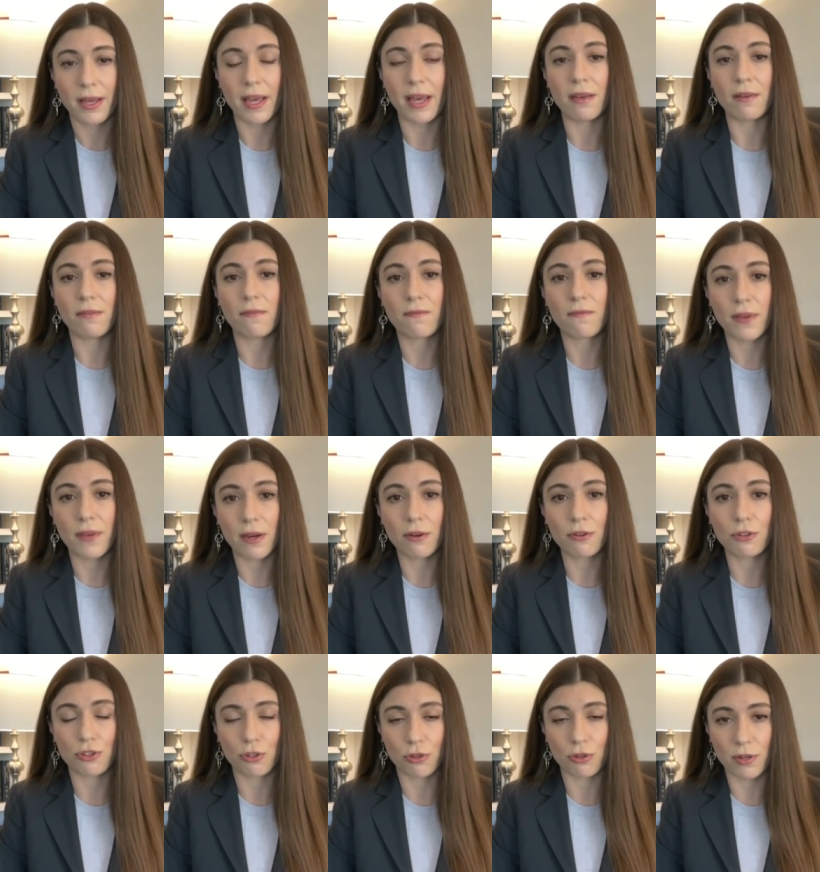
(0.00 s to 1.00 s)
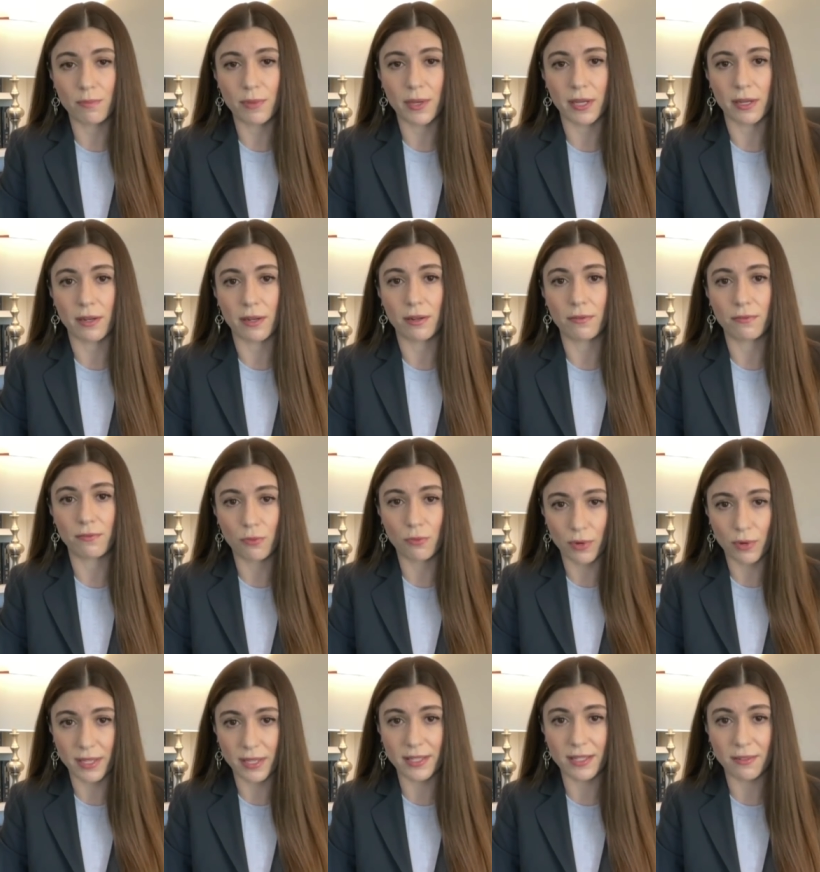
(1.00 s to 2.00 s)
a fair jury panel
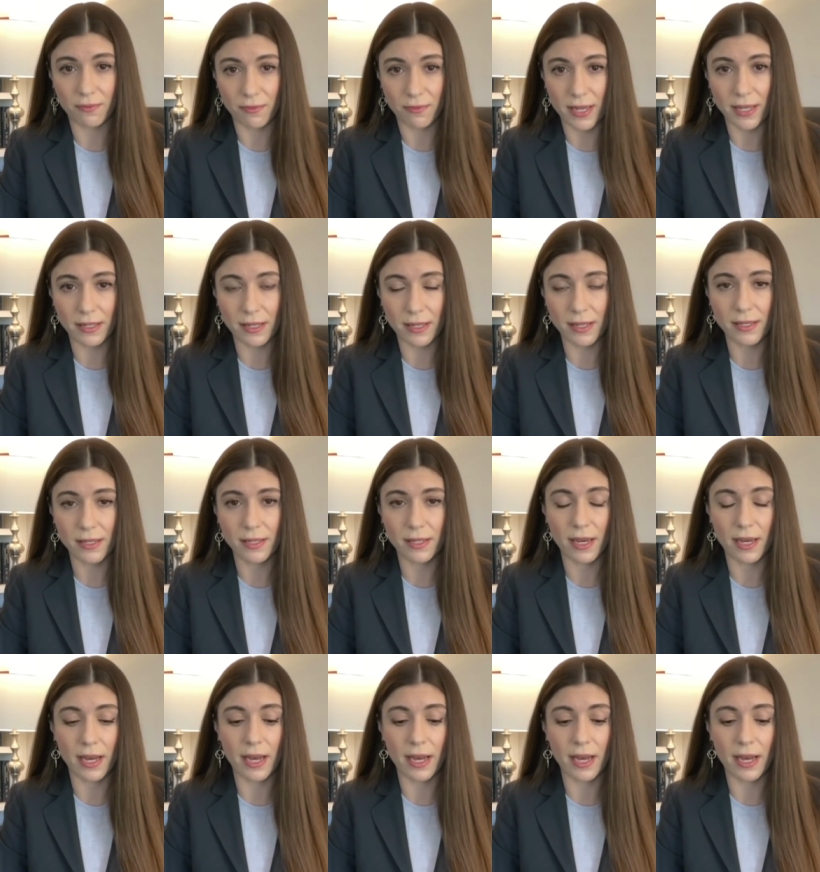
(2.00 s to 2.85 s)
for these defendants.